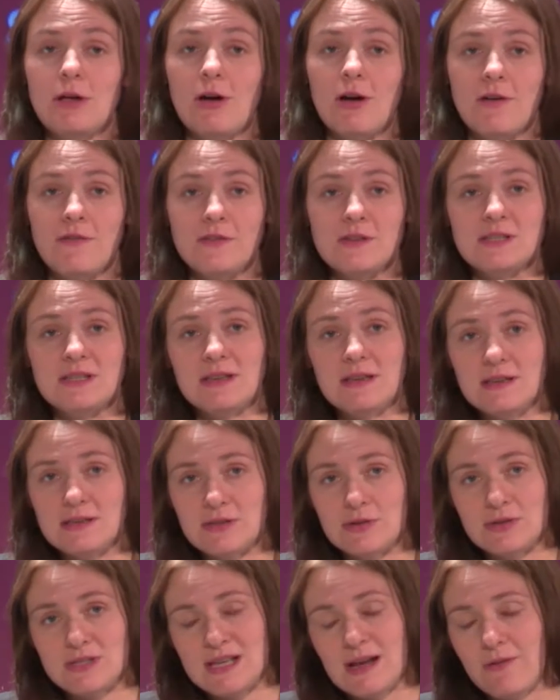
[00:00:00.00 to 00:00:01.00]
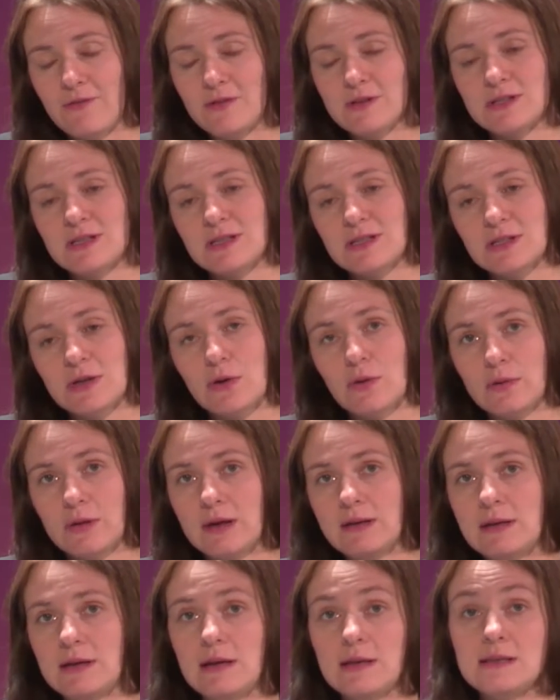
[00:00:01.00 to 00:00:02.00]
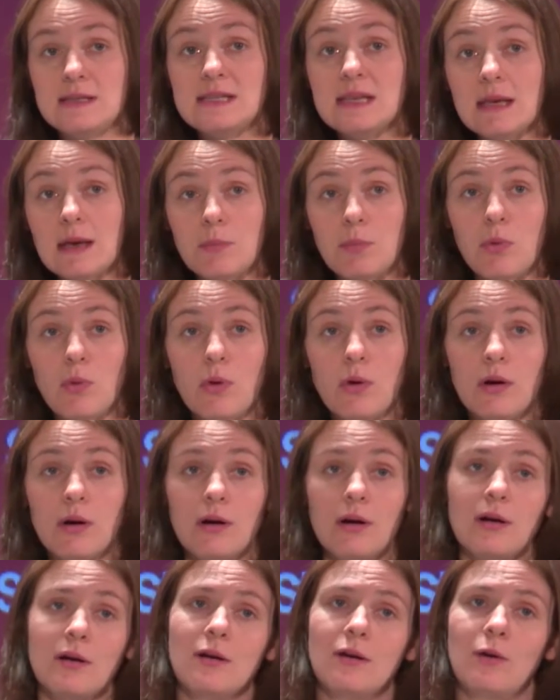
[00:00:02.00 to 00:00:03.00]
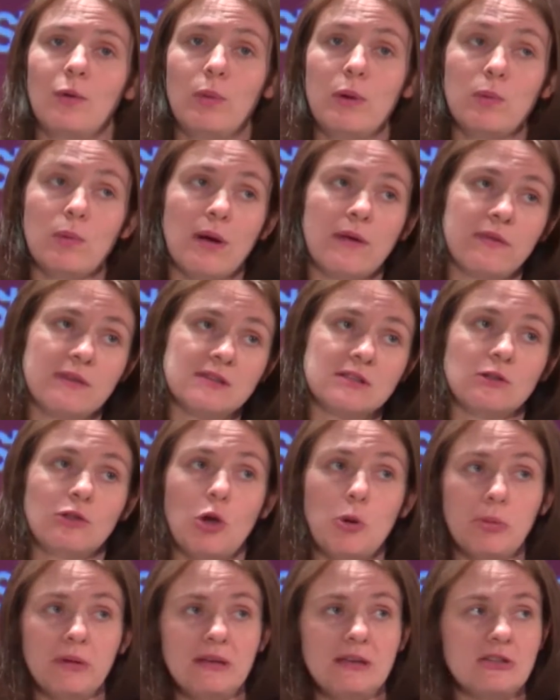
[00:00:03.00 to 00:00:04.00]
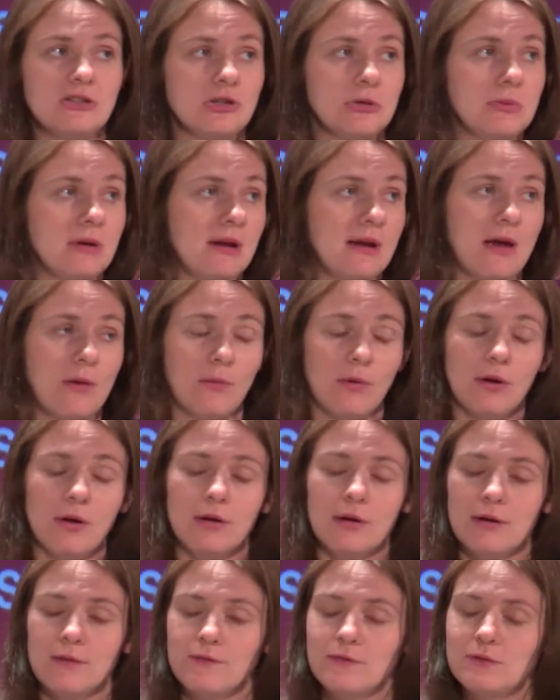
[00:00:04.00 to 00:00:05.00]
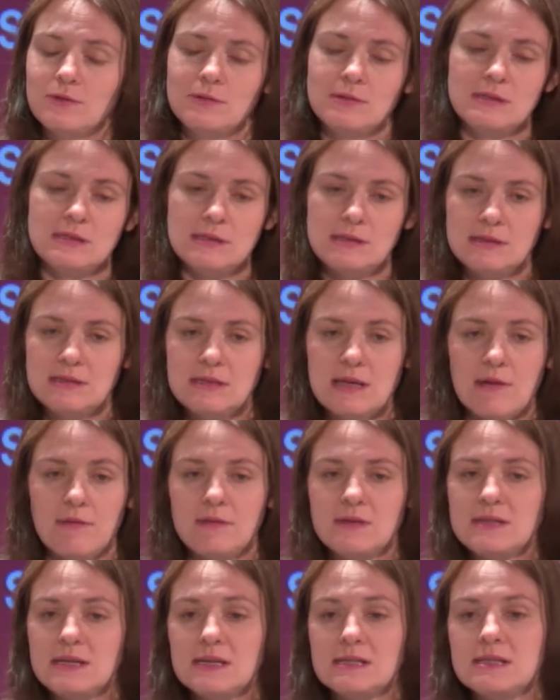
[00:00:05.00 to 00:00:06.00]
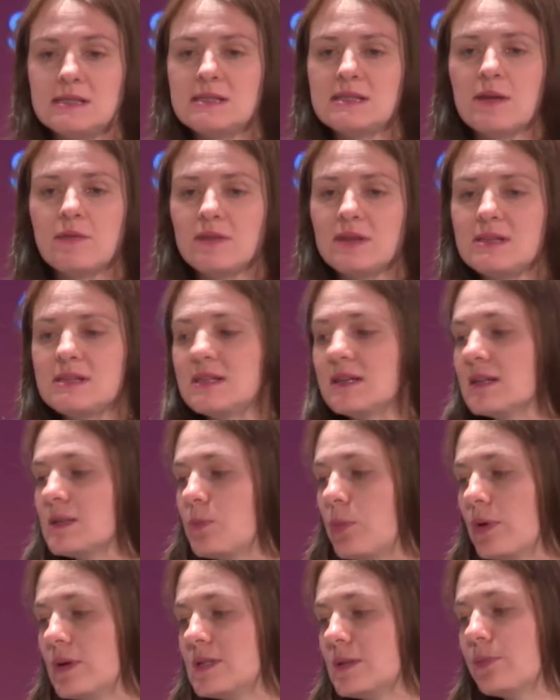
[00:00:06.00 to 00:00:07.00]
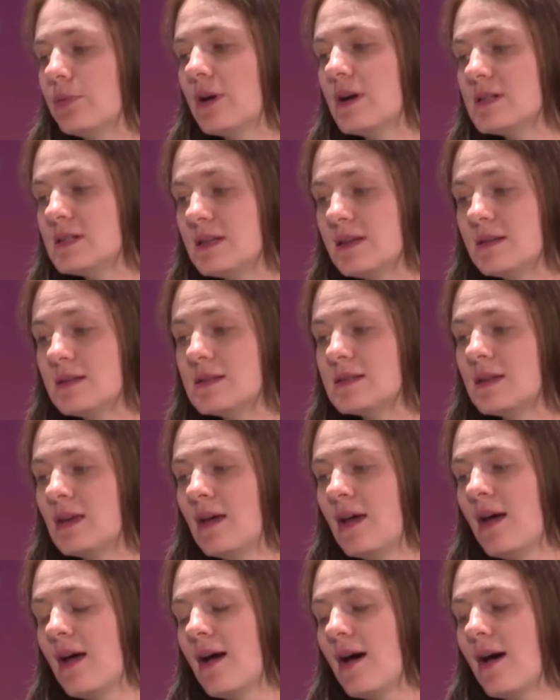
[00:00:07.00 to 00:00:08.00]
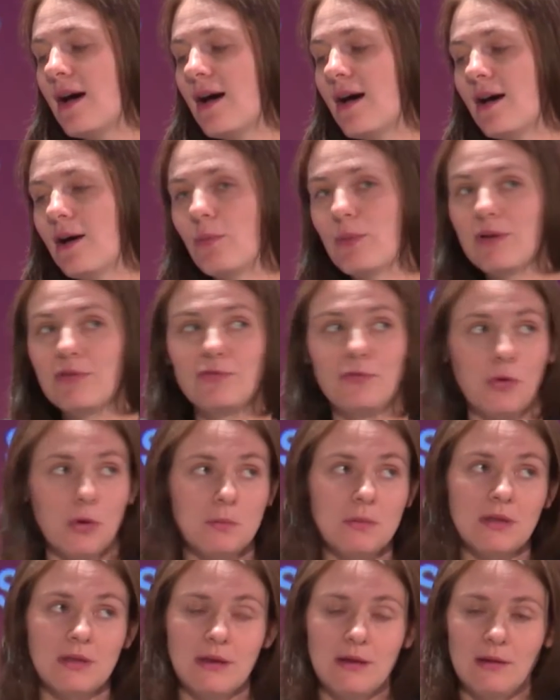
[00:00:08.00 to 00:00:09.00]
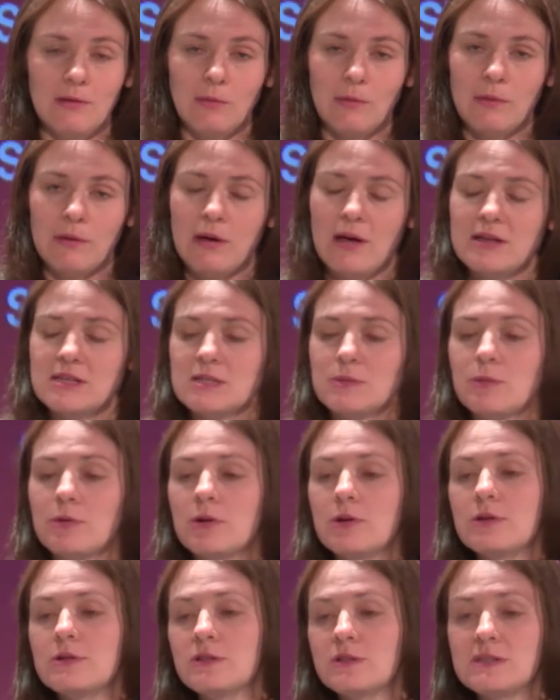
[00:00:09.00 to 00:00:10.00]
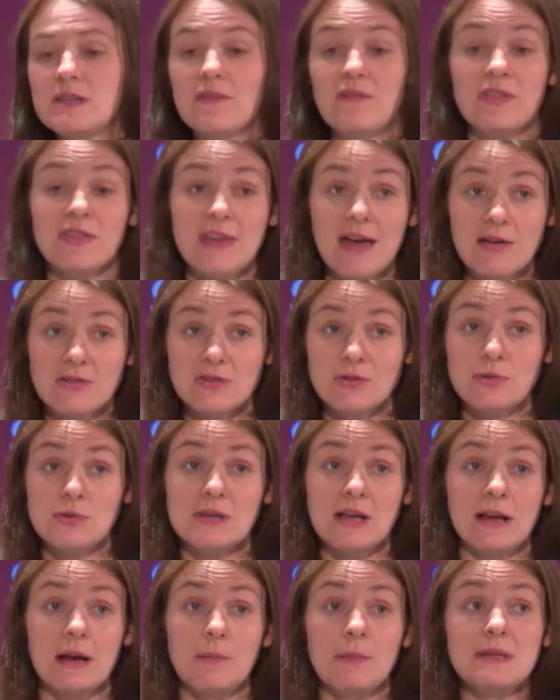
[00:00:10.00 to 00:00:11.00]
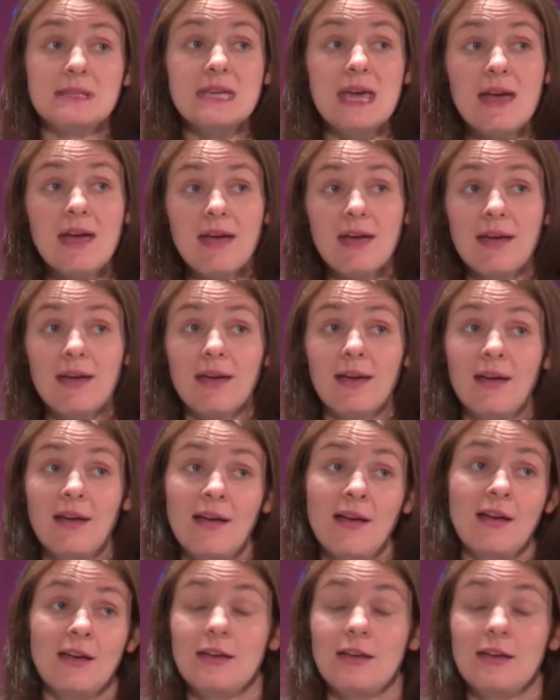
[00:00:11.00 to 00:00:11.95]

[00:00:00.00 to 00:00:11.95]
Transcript: three offices, so San Francisco, London, and Singapore. We run this globally distributed network of 76 points of presence. Uh, we have 4 million customers, 7,000 sign up a day.